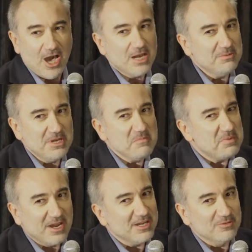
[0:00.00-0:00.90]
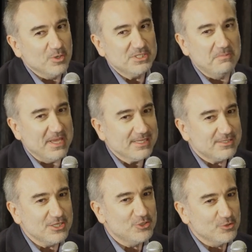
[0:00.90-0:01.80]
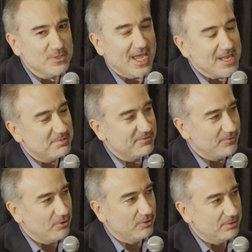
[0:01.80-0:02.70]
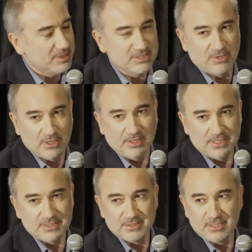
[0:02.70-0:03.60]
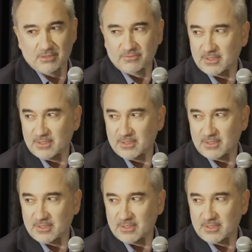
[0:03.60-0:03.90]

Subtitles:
Ottoman Empire was the best thing Jews had before Israel as a state